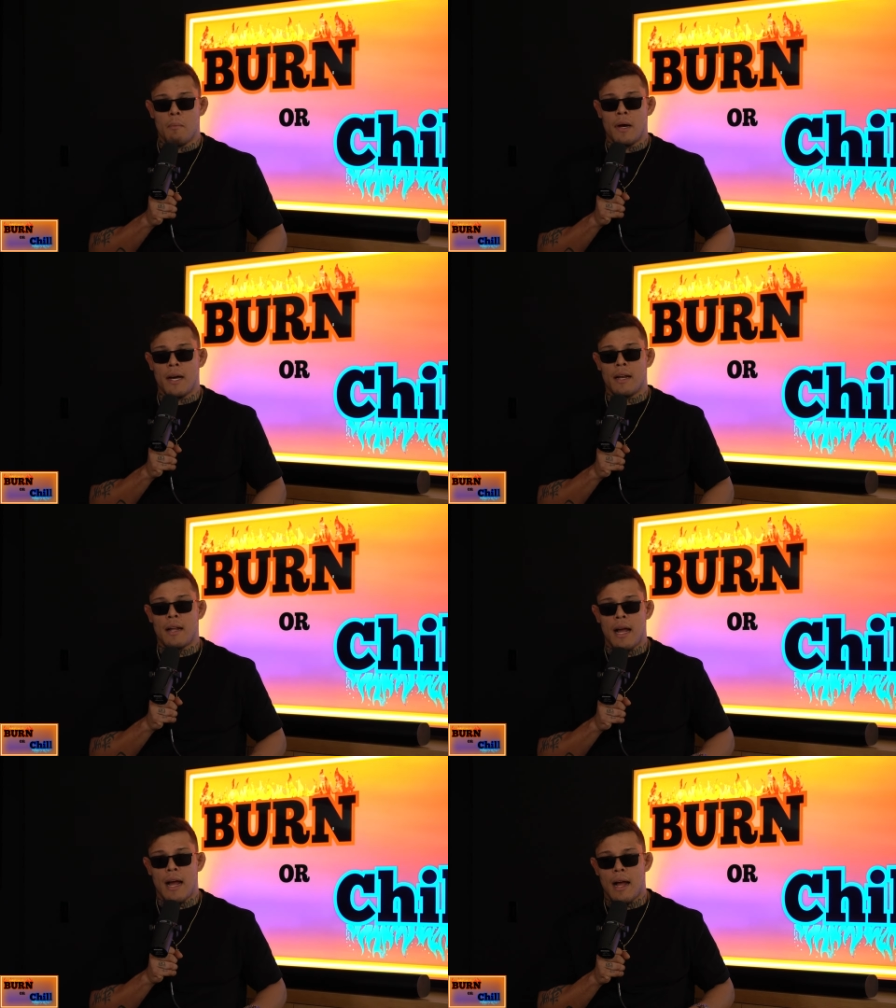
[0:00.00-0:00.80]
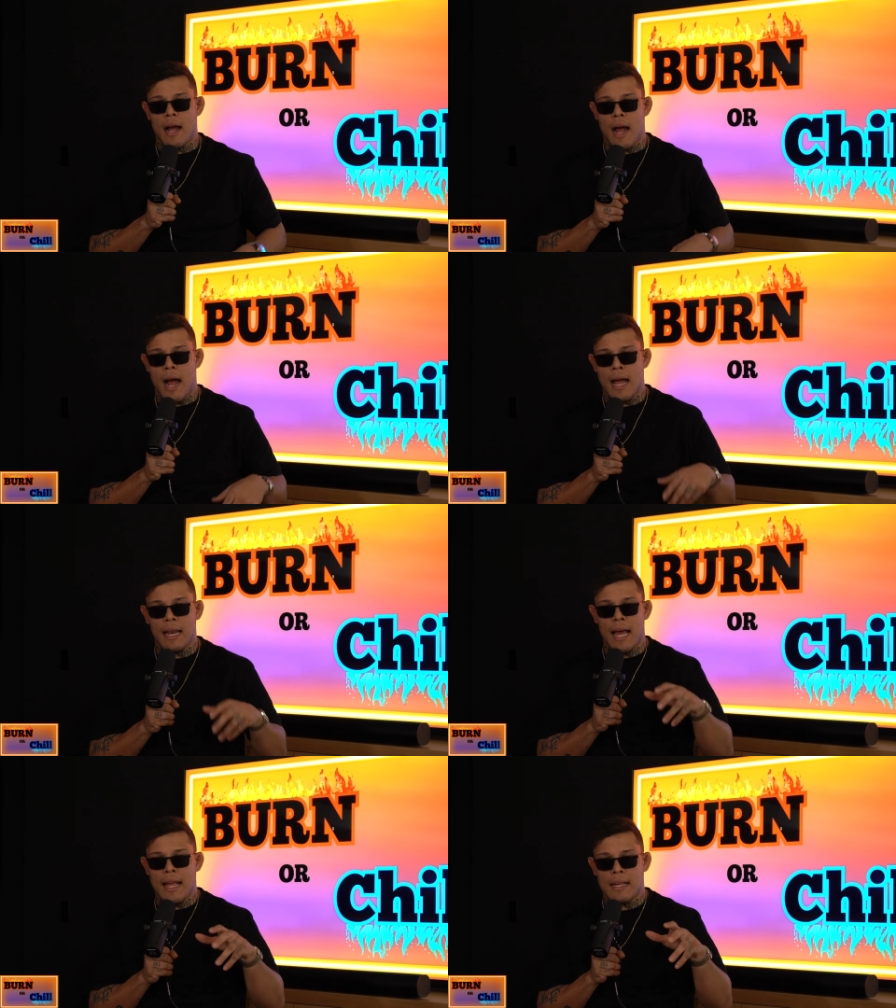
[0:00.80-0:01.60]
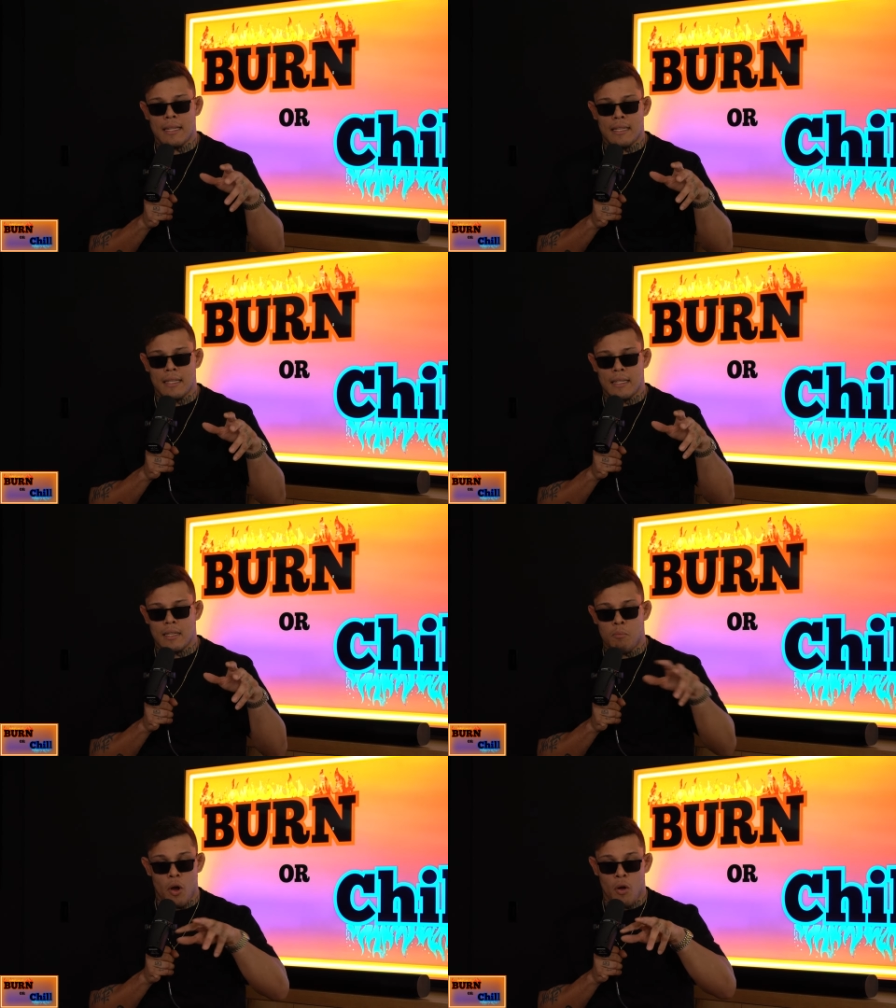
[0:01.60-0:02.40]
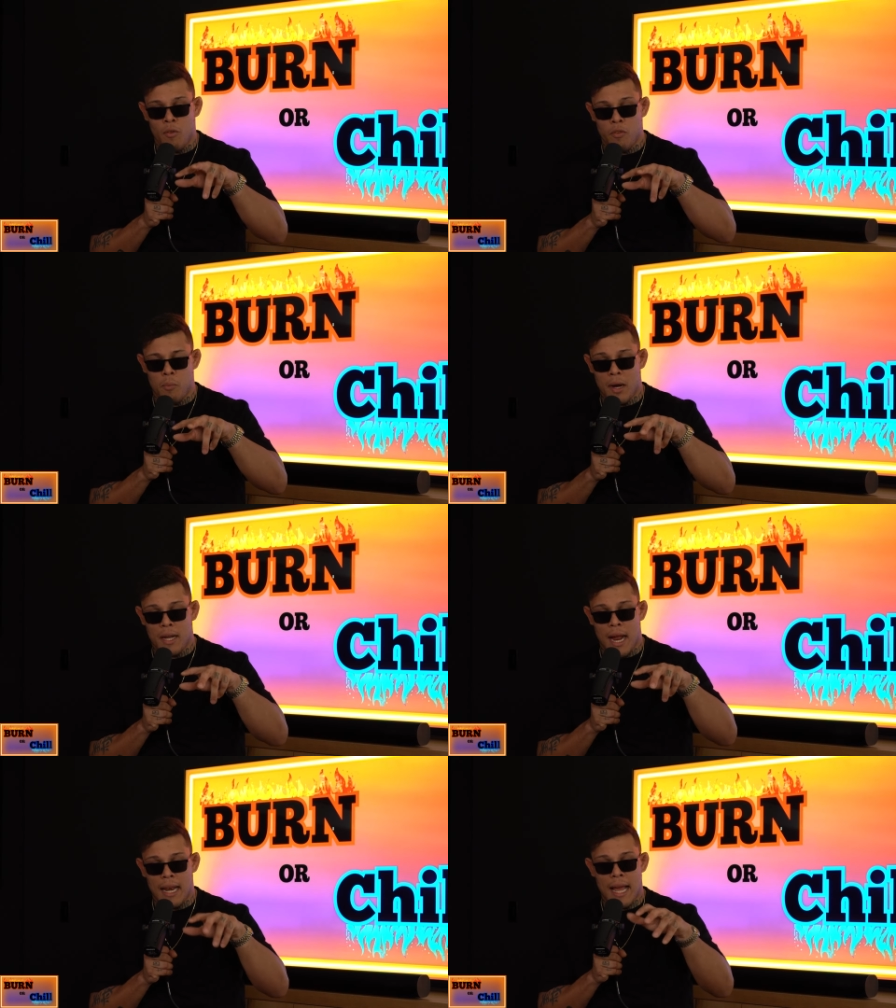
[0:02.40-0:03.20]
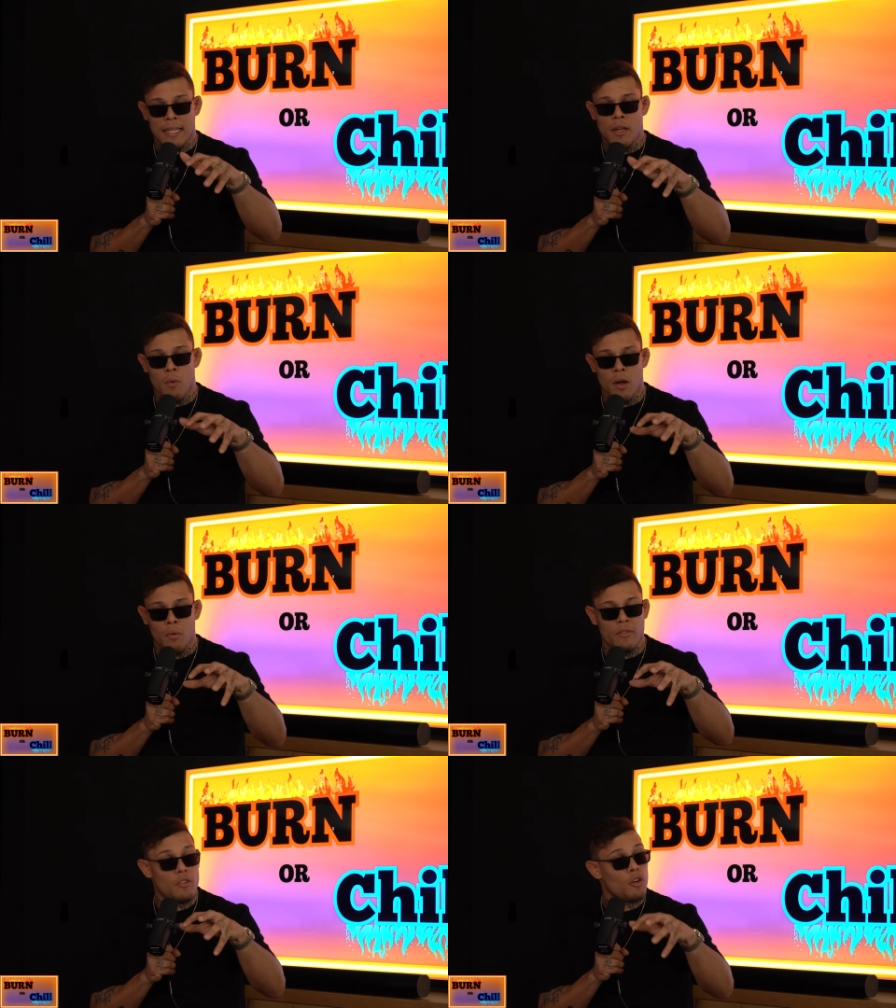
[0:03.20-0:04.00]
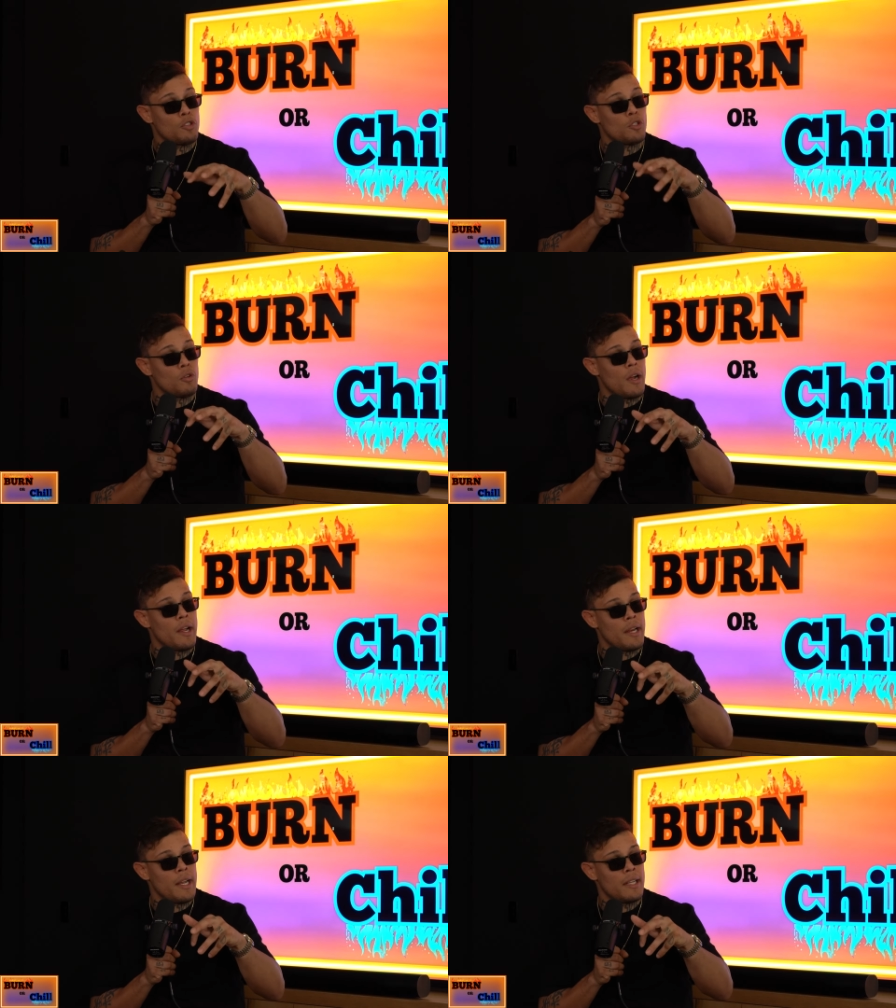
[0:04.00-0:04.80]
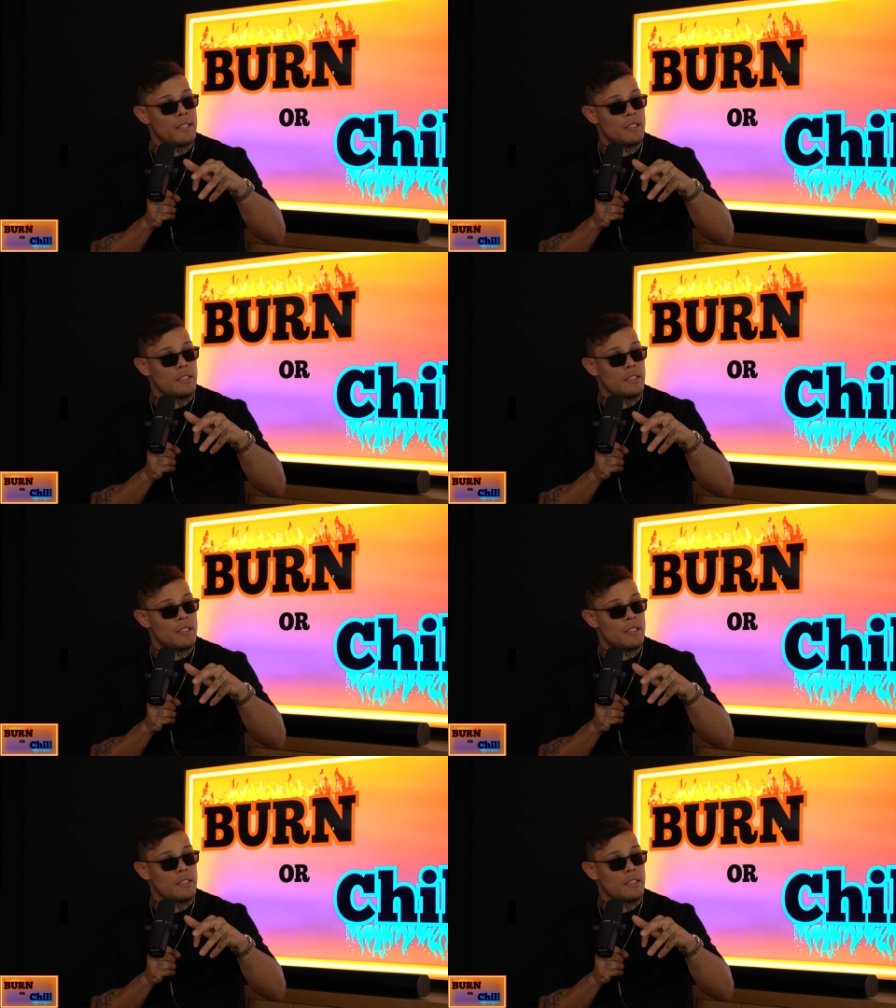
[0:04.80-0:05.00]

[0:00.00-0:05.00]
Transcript: But I like both, but I like the one with no sugar in it.